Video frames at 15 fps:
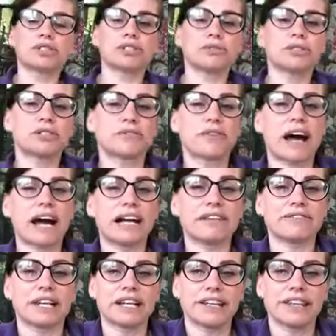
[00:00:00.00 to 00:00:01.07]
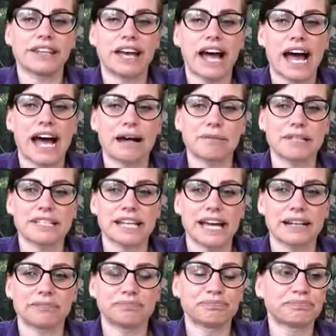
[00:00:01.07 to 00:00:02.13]
survive in that habitat?
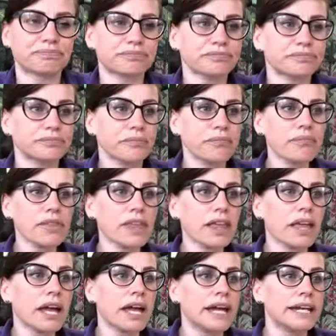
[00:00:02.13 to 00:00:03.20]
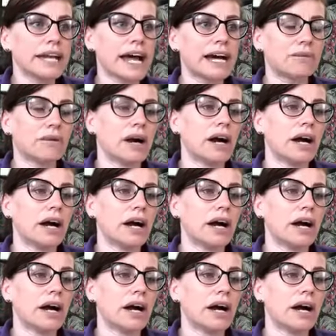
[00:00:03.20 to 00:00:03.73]
Now,